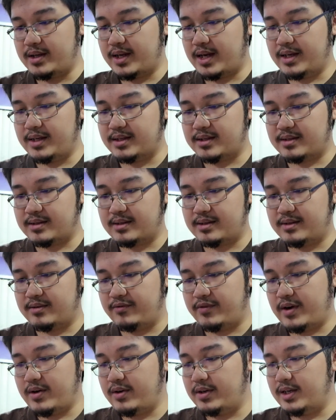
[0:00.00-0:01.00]
nice
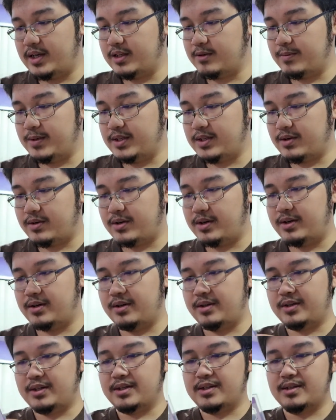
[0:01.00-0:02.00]

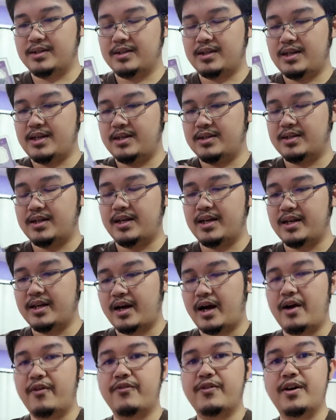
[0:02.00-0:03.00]
material. This is the sitting
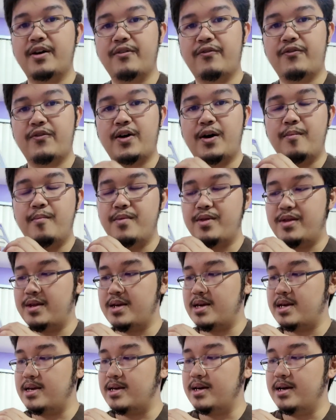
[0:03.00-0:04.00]
Kafka from
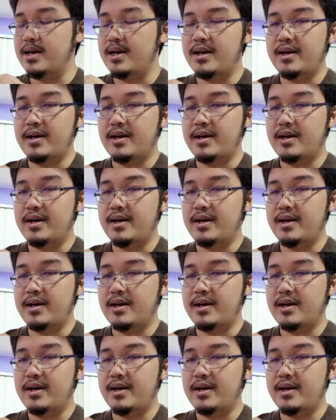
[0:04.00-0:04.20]
the